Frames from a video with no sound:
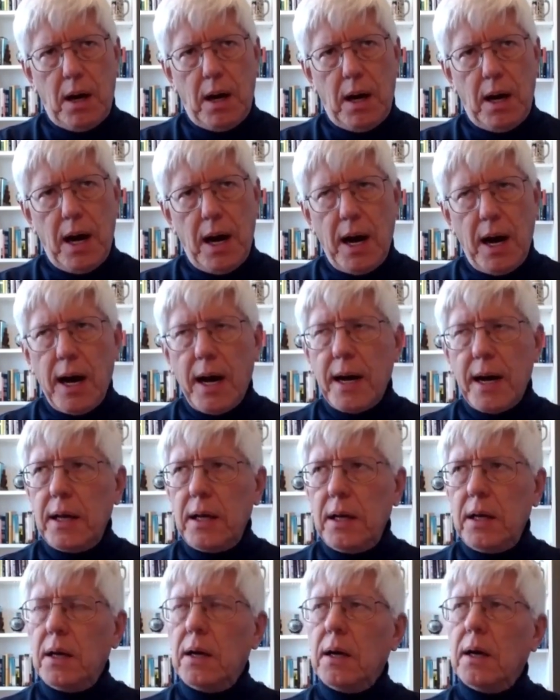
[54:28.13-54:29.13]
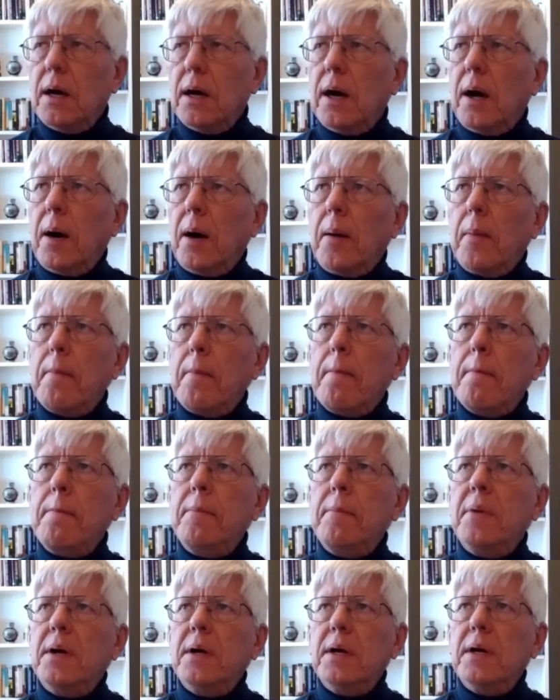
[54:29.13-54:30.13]
high
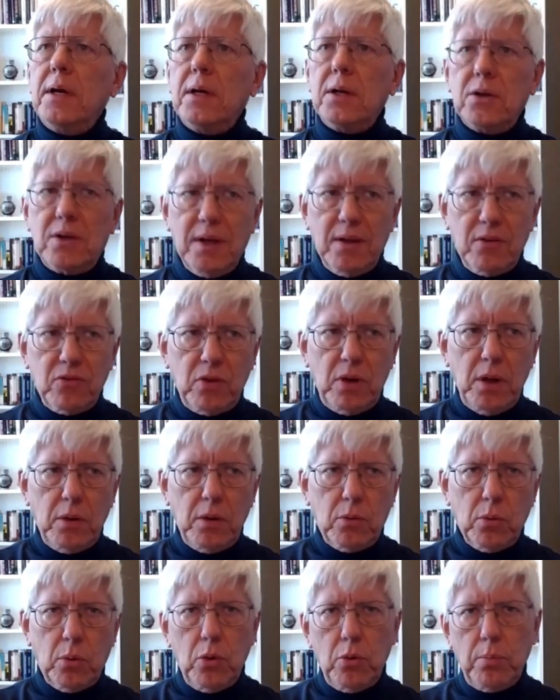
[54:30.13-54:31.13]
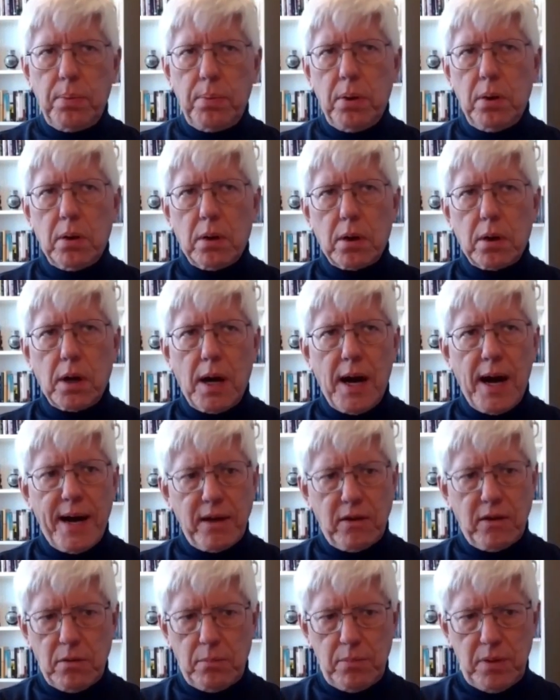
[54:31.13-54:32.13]
intensity group or a high
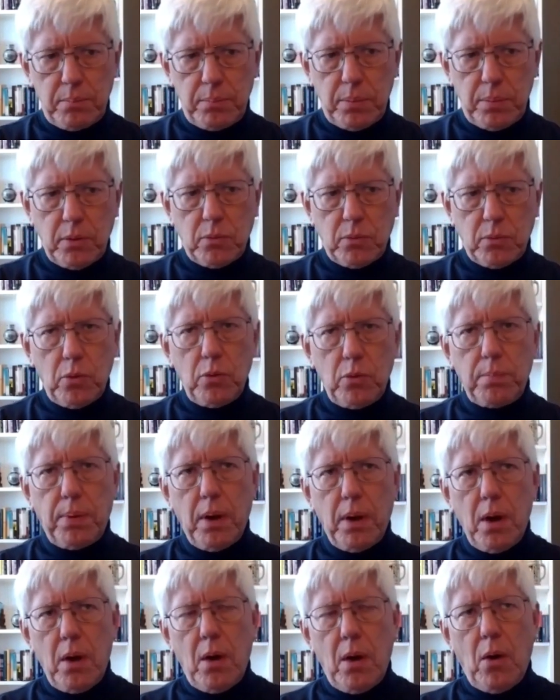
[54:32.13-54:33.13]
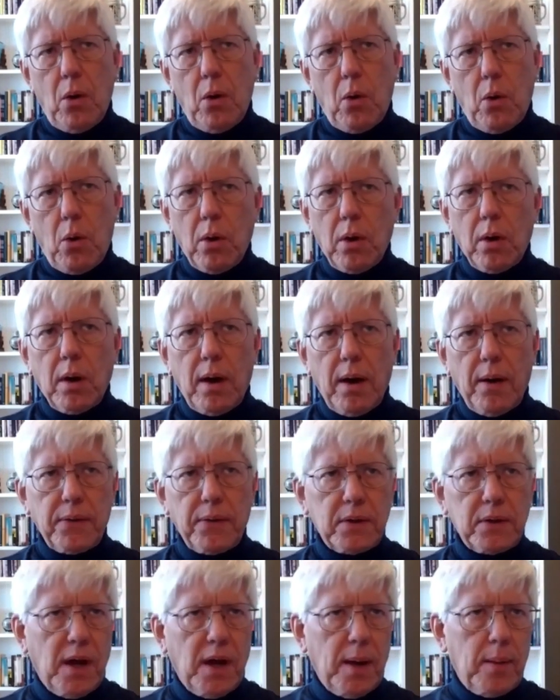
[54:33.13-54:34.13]
commitment group, or
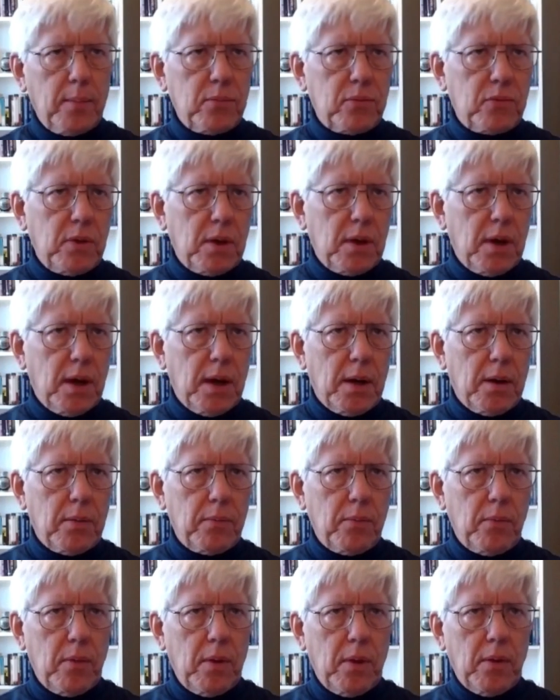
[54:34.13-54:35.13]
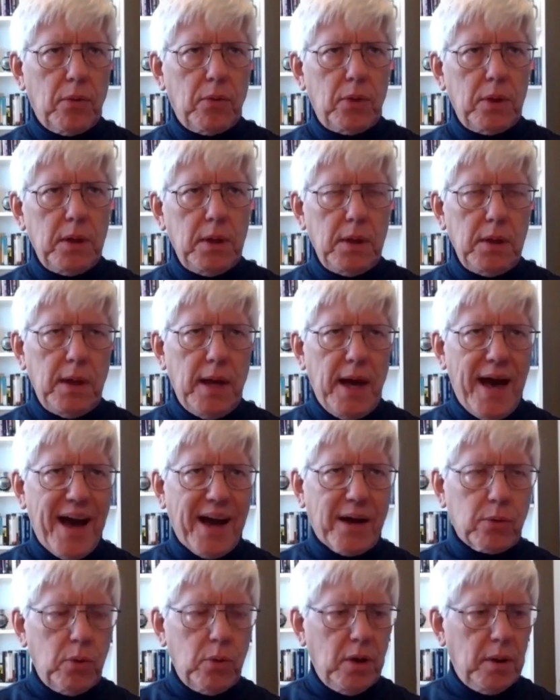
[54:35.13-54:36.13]
other times the
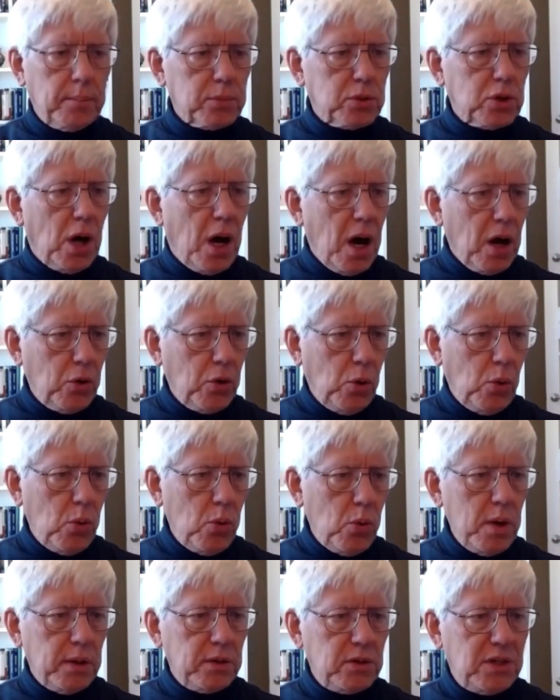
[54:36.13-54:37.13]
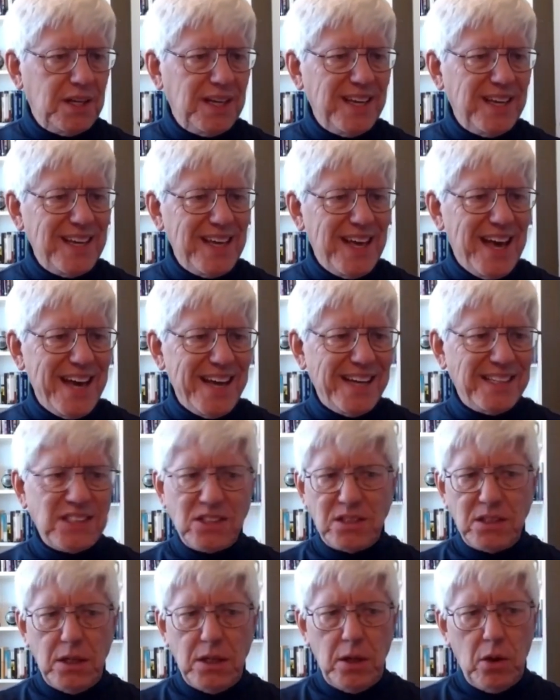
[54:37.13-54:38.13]
acronym TACO,
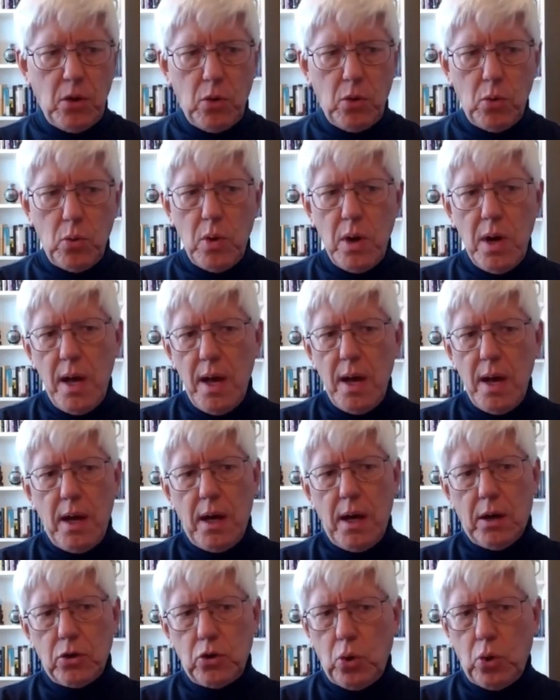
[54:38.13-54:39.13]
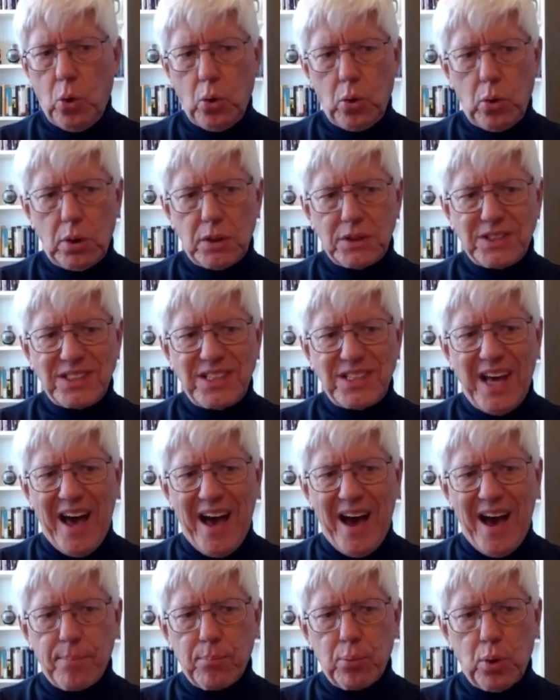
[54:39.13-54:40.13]
TACO, totalist,
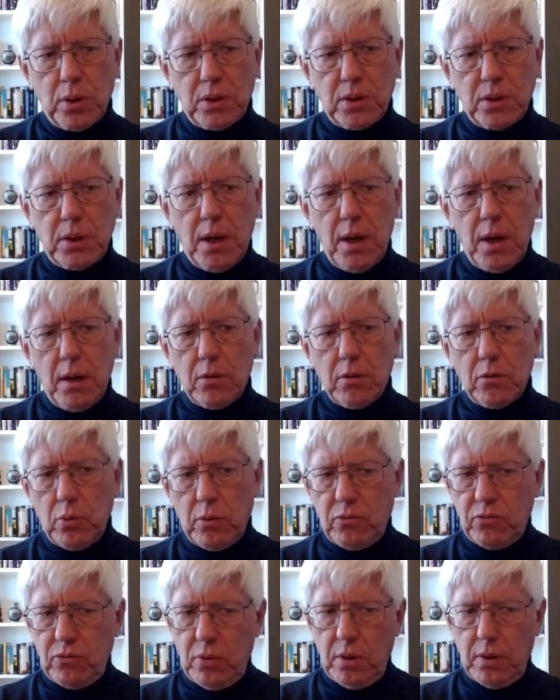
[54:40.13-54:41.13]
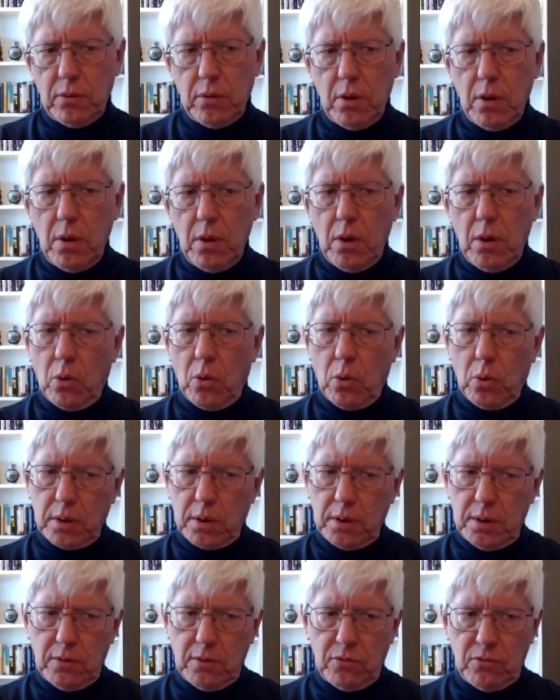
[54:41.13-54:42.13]
aberrant, Christian
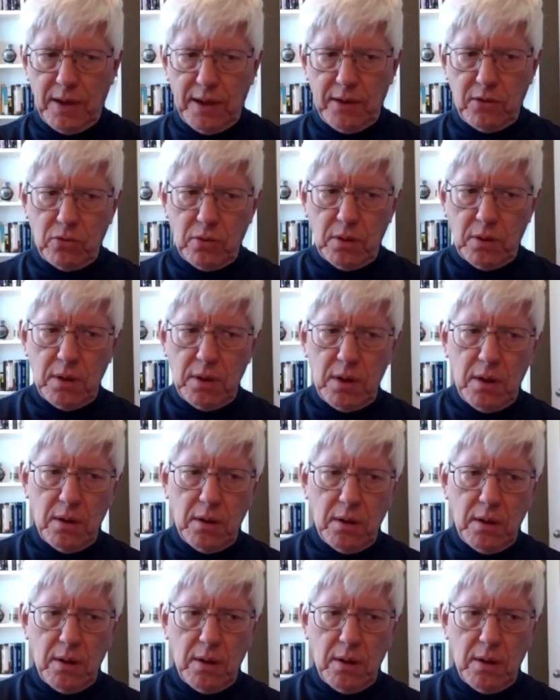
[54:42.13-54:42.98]
organization